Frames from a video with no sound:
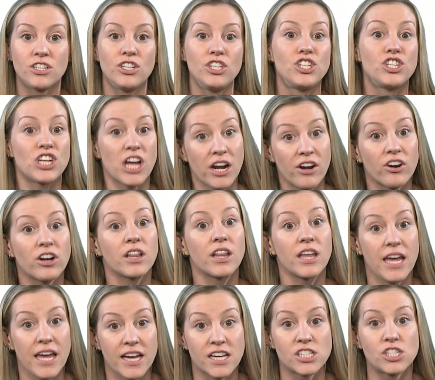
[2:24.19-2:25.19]
generally
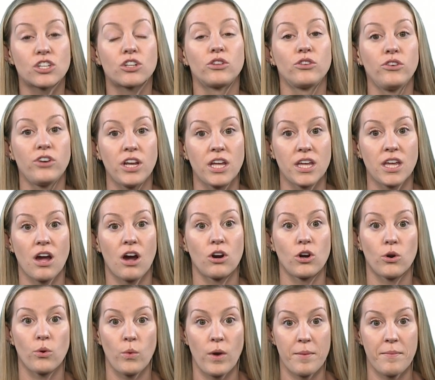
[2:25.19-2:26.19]
excluding younger
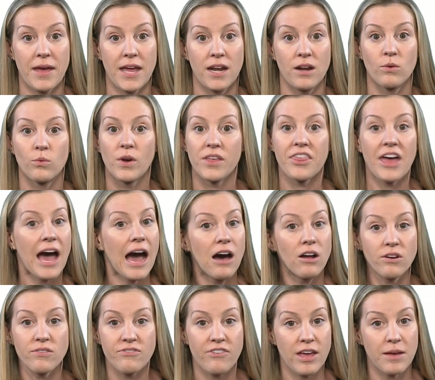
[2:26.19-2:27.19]
women without a
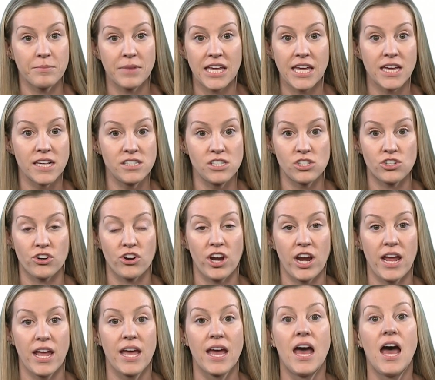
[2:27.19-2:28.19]
family
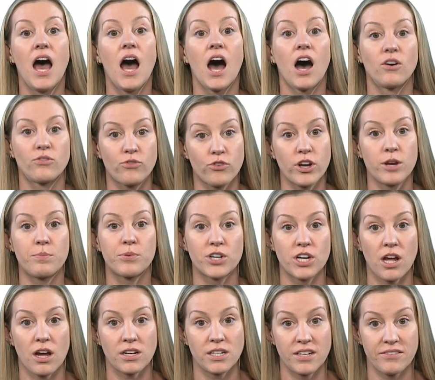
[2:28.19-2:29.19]
history of
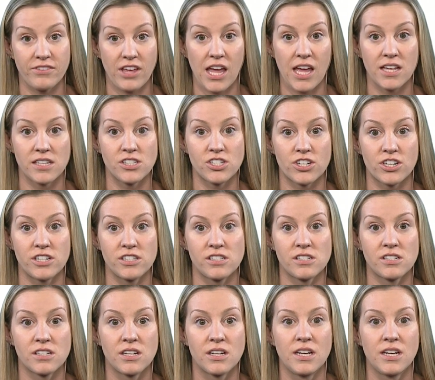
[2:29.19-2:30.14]
reproductive cancers,